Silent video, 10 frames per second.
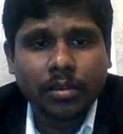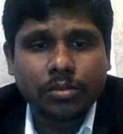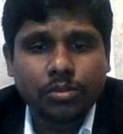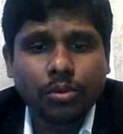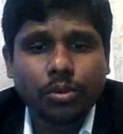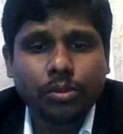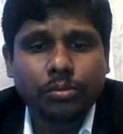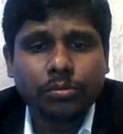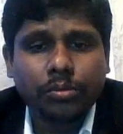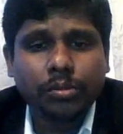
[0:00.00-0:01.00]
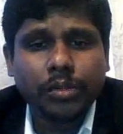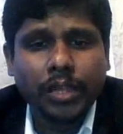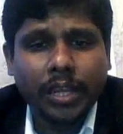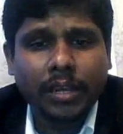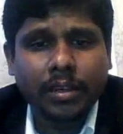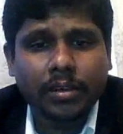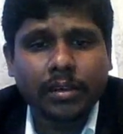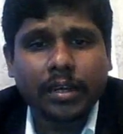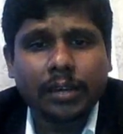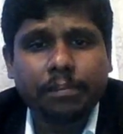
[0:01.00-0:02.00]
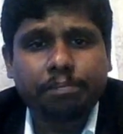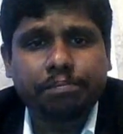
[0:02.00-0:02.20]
So you need a